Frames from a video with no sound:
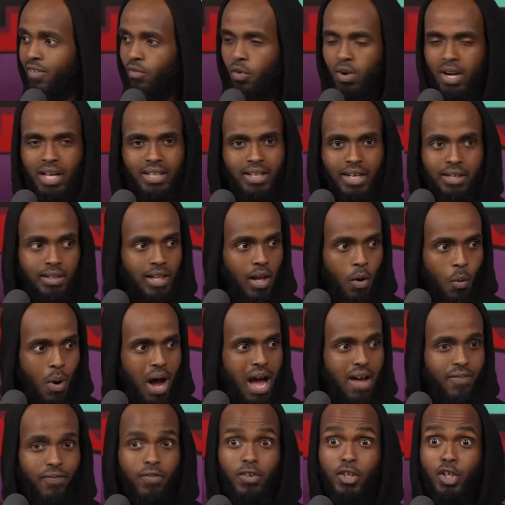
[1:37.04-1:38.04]
everyone like that. Their yeah.
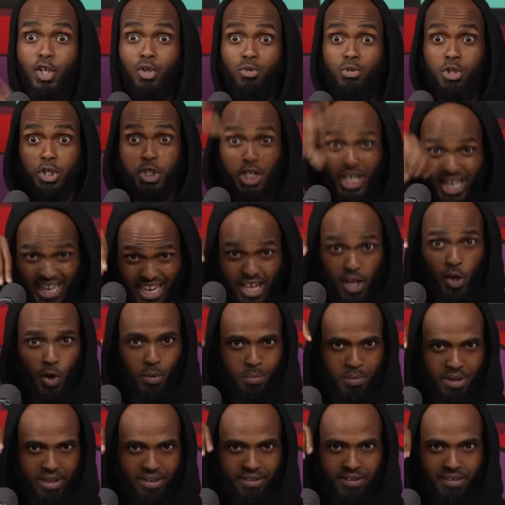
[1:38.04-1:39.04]
wife, you cheated on
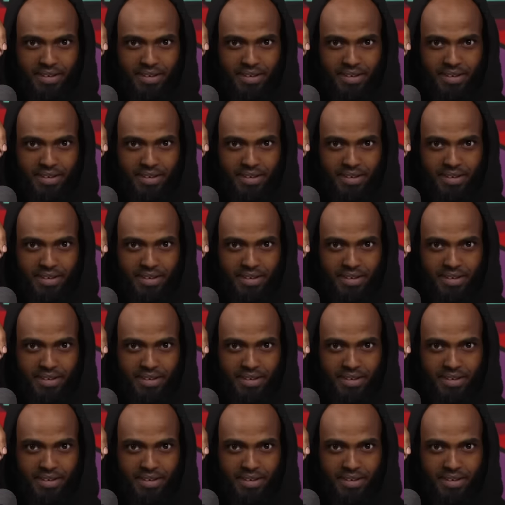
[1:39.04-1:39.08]
me.